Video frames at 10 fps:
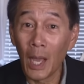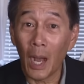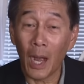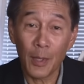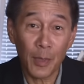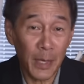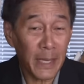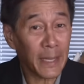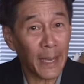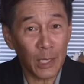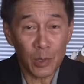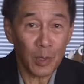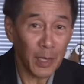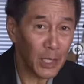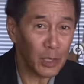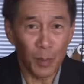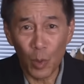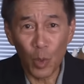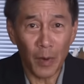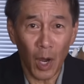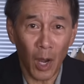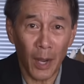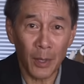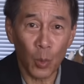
I think as things move on,